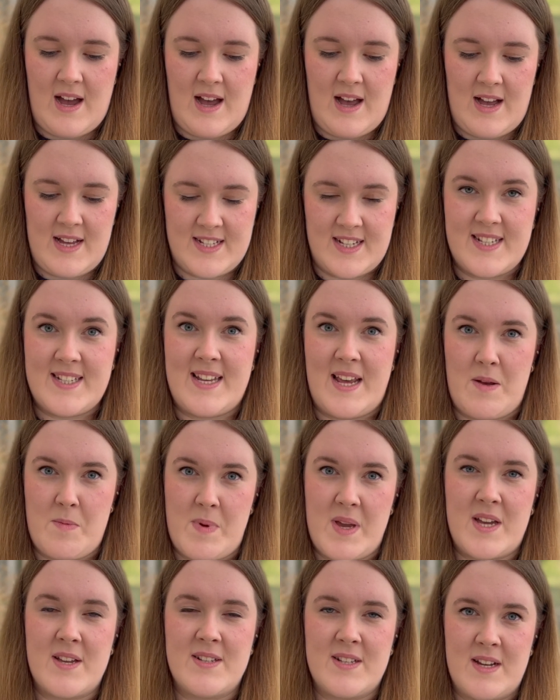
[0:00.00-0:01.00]
As I said,
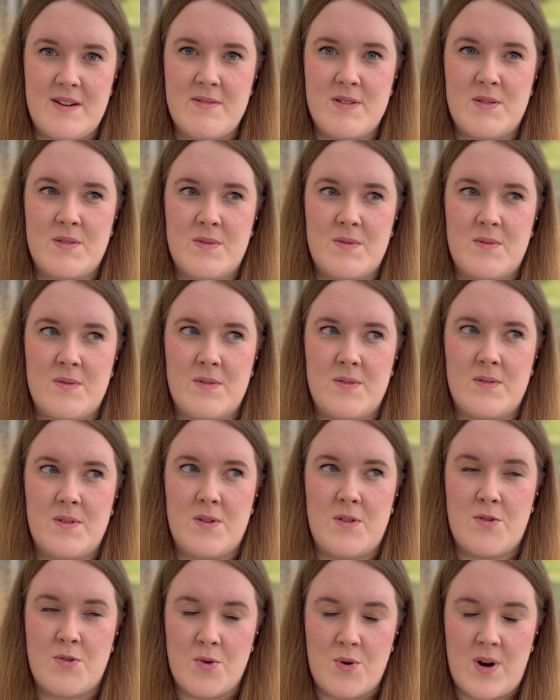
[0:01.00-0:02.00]
because I
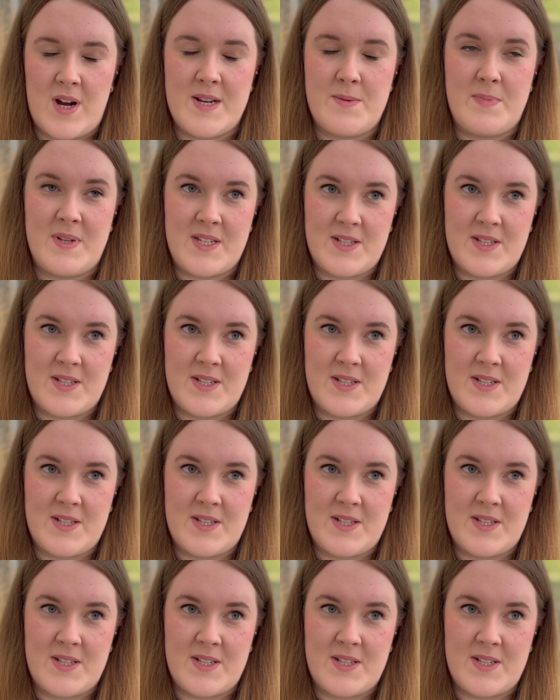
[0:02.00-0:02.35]
thought I'd be